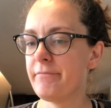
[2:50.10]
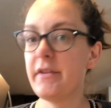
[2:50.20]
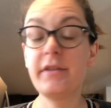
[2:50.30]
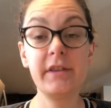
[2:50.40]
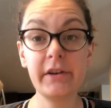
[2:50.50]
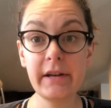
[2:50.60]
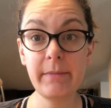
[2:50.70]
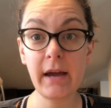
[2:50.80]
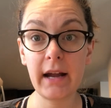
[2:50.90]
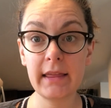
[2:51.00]
The theory
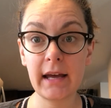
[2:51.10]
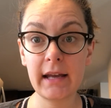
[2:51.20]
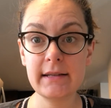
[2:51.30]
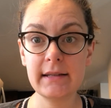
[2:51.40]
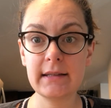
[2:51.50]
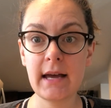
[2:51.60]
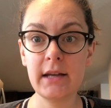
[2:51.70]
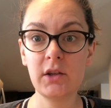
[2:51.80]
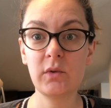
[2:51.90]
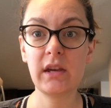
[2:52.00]
behind that is
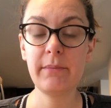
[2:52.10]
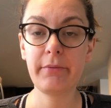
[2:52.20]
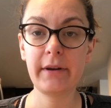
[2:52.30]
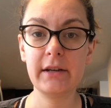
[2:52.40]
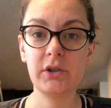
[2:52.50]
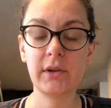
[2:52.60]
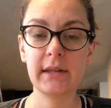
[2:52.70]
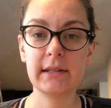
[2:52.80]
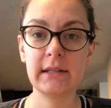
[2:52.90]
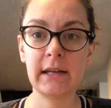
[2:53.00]
that you keep
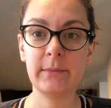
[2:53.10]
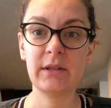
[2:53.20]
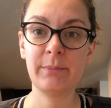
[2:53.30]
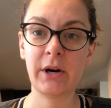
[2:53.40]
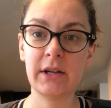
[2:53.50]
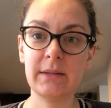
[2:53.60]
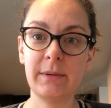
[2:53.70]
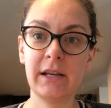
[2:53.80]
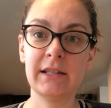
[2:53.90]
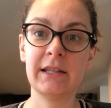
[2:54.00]
re-injuring the same spots
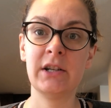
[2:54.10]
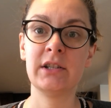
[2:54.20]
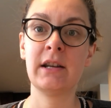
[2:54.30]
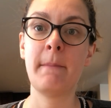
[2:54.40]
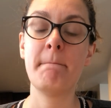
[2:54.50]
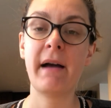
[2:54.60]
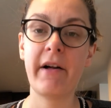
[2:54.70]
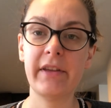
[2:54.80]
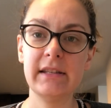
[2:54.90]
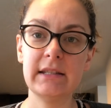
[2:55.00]
because there's an
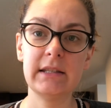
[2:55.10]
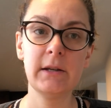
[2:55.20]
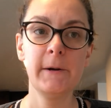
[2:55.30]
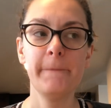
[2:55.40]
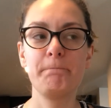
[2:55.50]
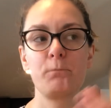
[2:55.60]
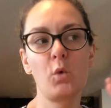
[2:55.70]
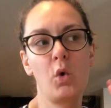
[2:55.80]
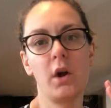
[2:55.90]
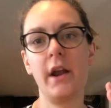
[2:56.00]
imbalance
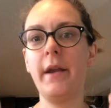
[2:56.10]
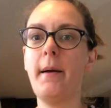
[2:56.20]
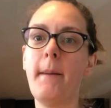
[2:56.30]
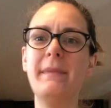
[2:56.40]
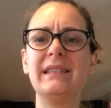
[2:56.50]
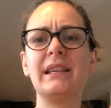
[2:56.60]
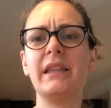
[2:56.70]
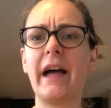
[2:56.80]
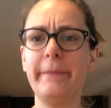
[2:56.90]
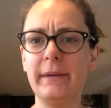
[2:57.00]
or a
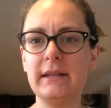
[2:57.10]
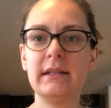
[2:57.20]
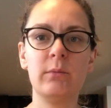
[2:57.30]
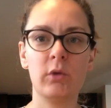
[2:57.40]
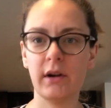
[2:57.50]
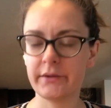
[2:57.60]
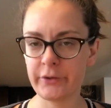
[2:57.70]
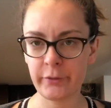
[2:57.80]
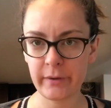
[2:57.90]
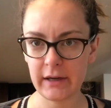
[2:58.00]
misalignment somewhere else
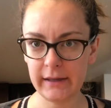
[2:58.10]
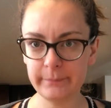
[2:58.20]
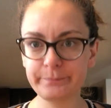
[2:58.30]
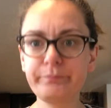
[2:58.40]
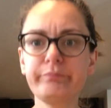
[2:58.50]
in your body.